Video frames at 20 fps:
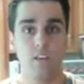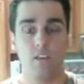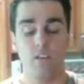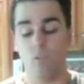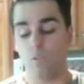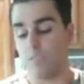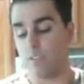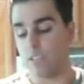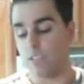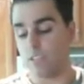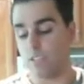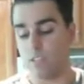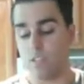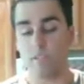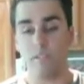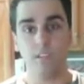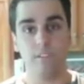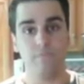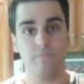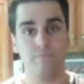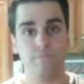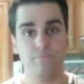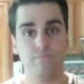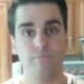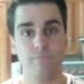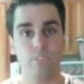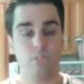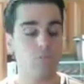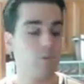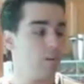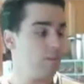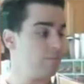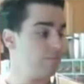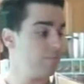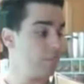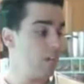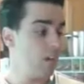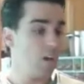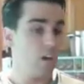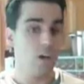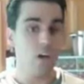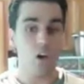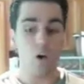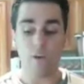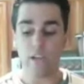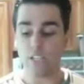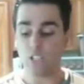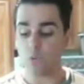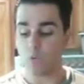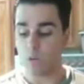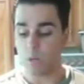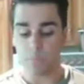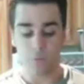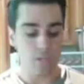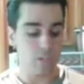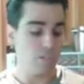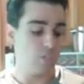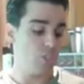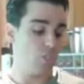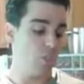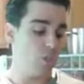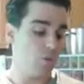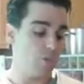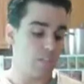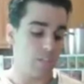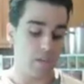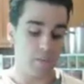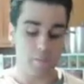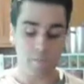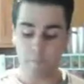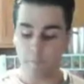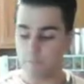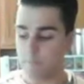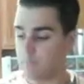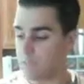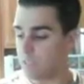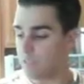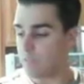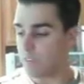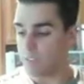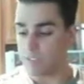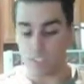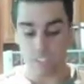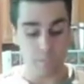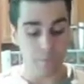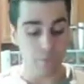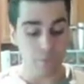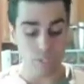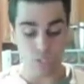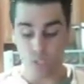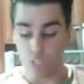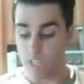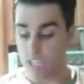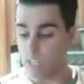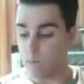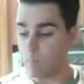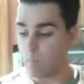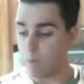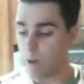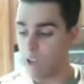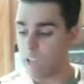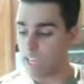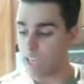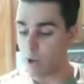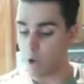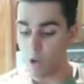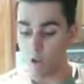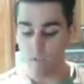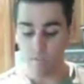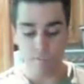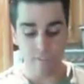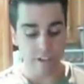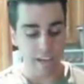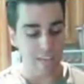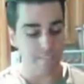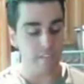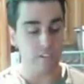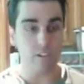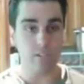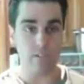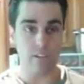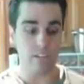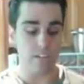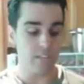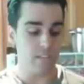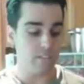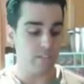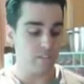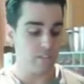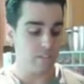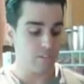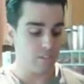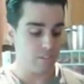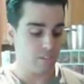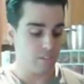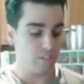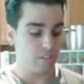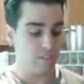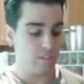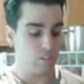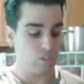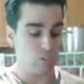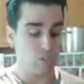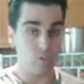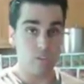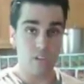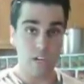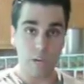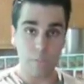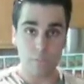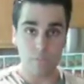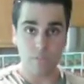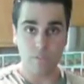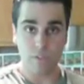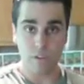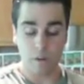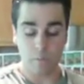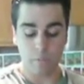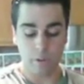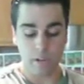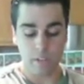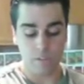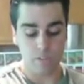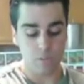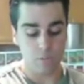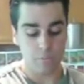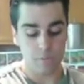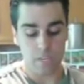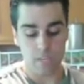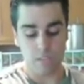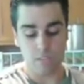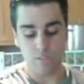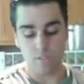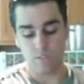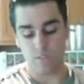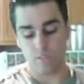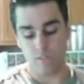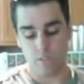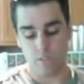or vegetarian as well. Okay, so what I'm going to do is it's very simple. You're just going to combine all 5 ingredients, 2 cups of garbanzo beans,